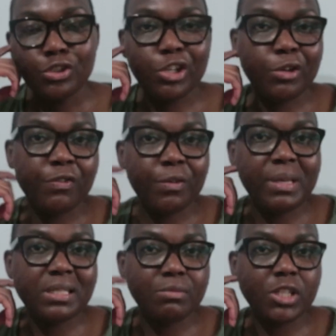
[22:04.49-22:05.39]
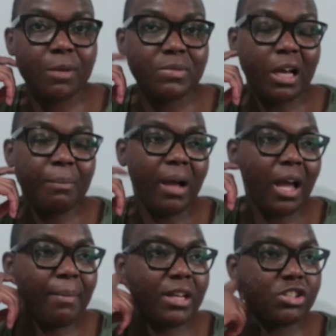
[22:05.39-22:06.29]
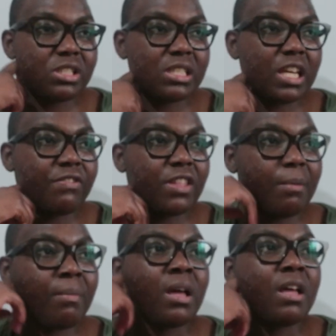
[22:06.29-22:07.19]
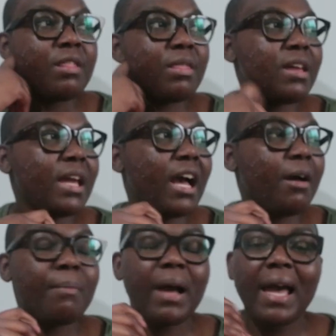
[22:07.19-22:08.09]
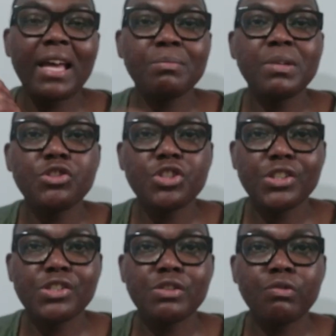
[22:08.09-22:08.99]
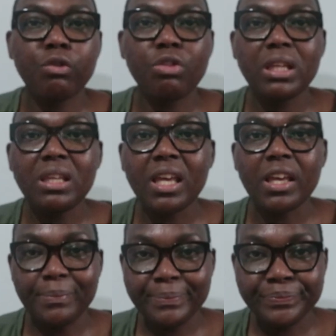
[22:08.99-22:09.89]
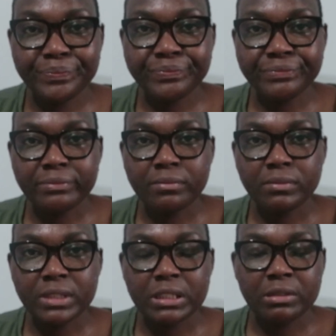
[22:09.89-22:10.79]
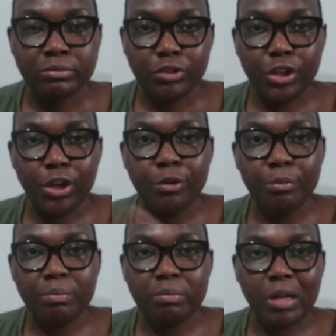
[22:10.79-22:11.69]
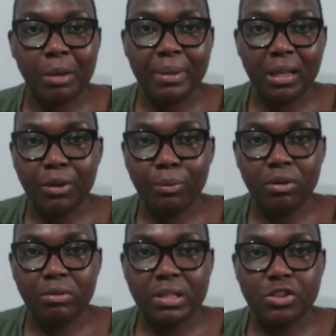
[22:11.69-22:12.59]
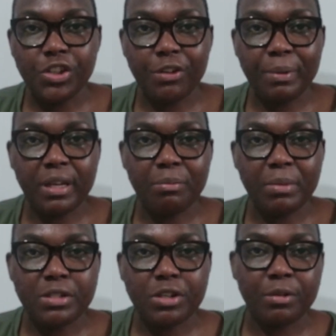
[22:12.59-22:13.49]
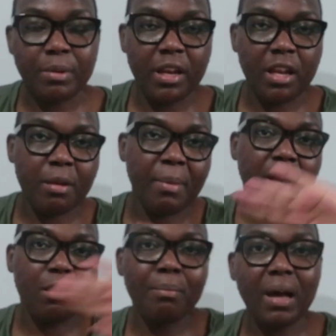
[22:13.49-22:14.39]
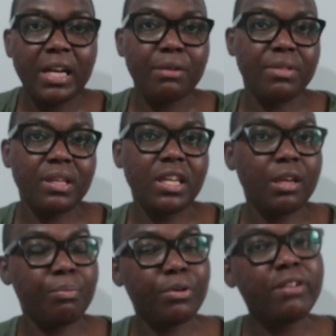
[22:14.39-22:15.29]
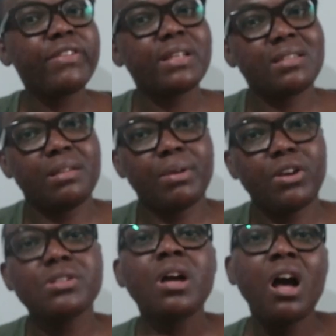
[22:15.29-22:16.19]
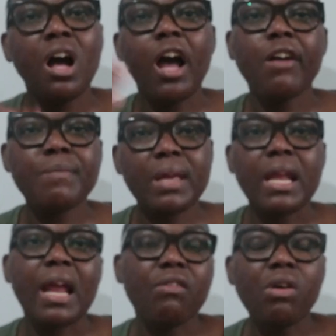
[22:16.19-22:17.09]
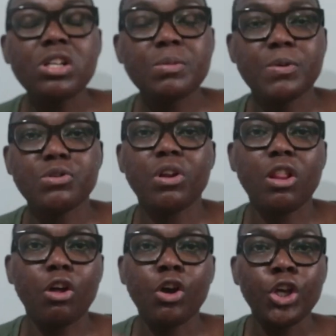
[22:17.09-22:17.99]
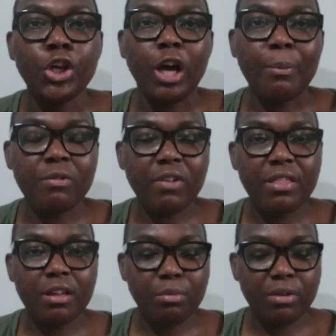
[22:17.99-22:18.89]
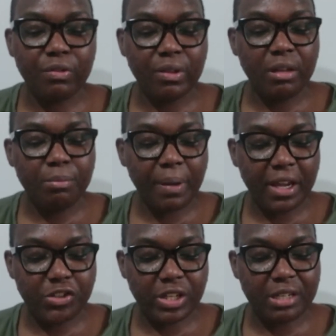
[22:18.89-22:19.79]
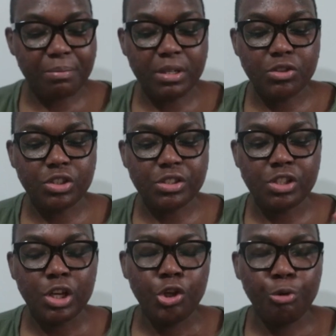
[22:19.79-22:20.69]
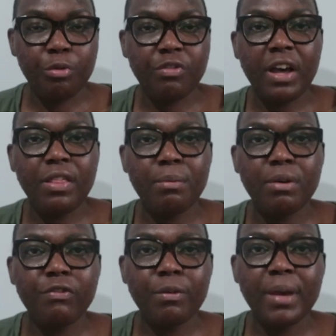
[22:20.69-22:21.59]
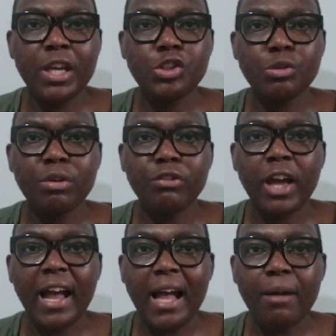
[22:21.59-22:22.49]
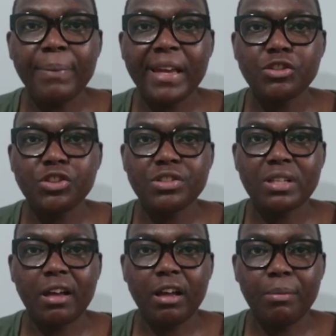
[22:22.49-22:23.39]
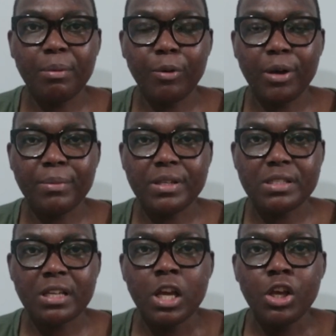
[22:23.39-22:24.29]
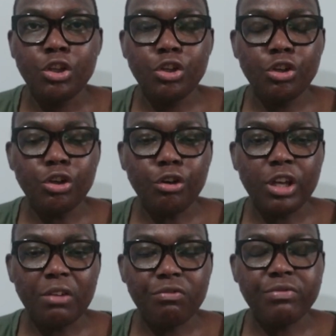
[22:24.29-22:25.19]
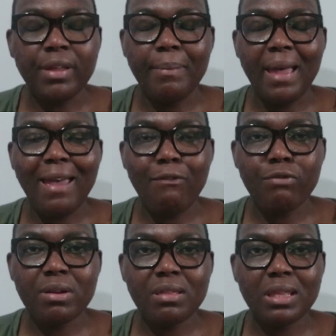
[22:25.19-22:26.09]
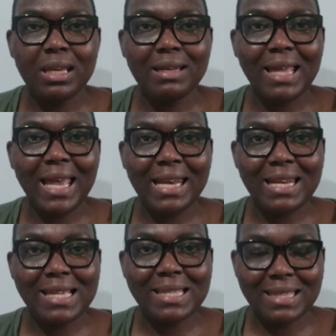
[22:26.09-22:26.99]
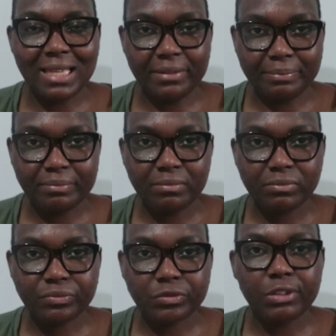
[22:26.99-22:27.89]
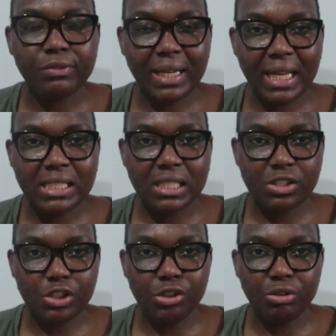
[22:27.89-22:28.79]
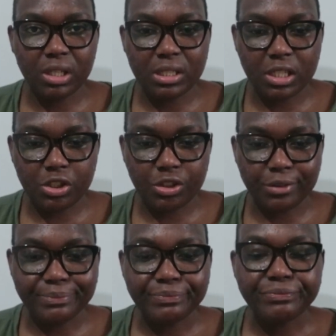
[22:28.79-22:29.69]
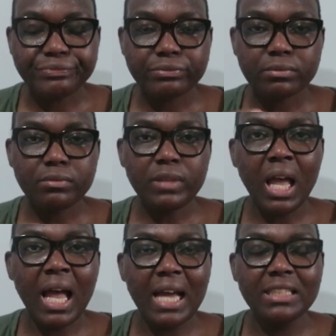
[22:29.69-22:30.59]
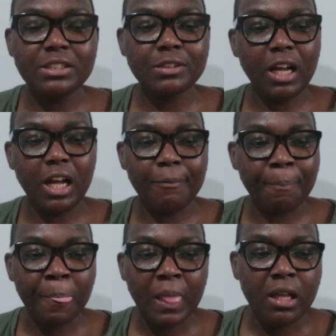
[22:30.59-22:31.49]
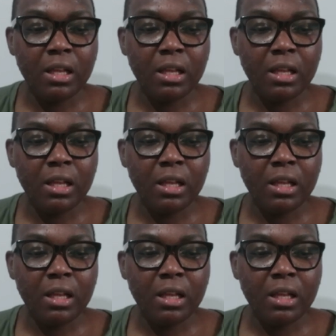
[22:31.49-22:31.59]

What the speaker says: So for me, sometimes I may just give them my admissions for the year. You know, I'll be like, well, this year I've been admitted, and then I might combine it with the year previously because I'm in and out of hospital a lot. I provide them with inpatient admissions. You provide them information with your outpatient appointments. You give them everything and anything relating to your condition. And I'm